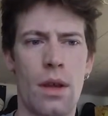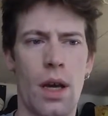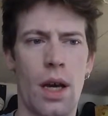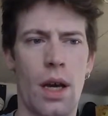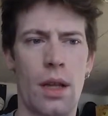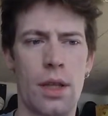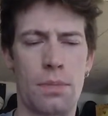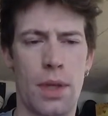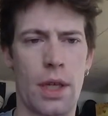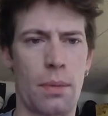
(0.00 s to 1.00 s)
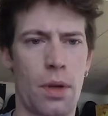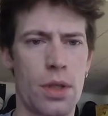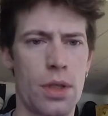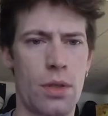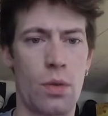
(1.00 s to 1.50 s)
Uh, this particular
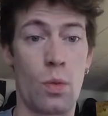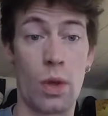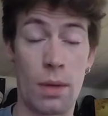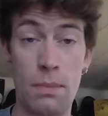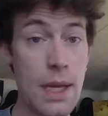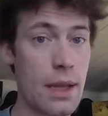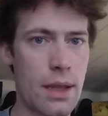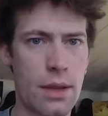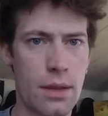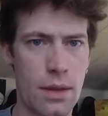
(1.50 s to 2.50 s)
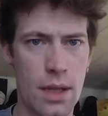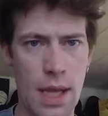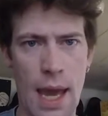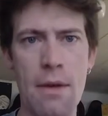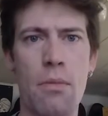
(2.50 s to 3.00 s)
person will admit that
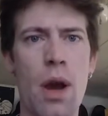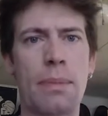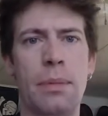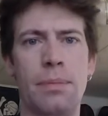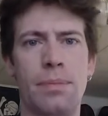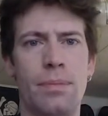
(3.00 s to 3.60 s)
they have a problem.